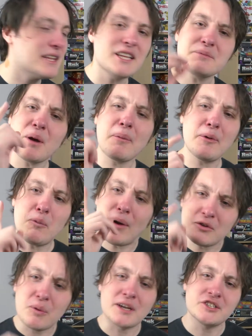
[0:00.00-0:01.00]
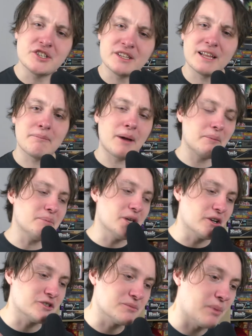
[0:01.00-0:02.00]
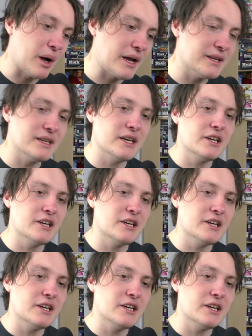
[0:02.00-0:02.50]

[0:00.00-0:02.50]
That's probably one question that might be on your mind.